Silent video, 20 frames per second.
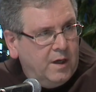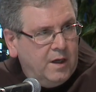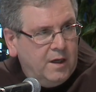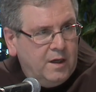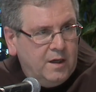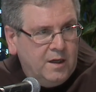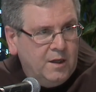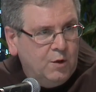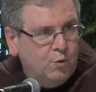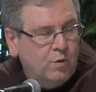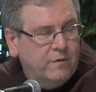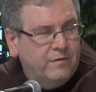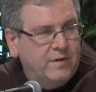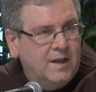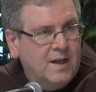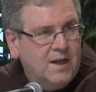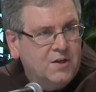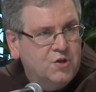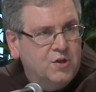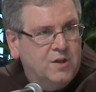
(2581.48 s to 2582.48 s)
um,
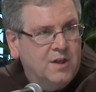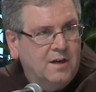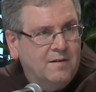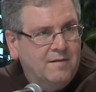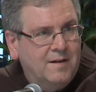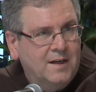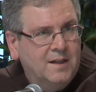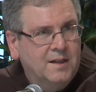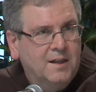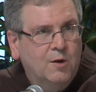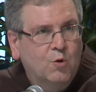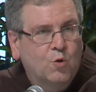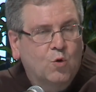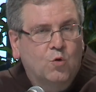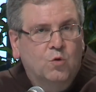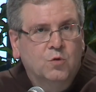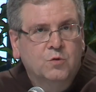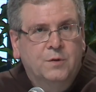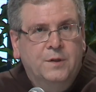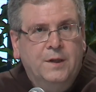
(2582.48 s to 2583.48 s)
in Aleppo
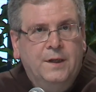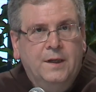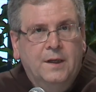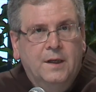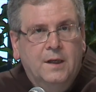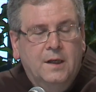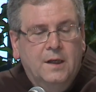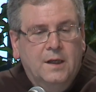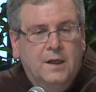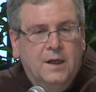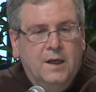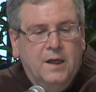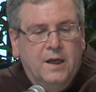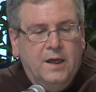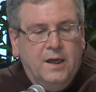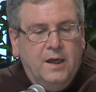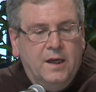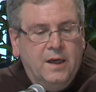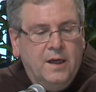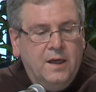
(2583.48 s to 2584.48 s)
and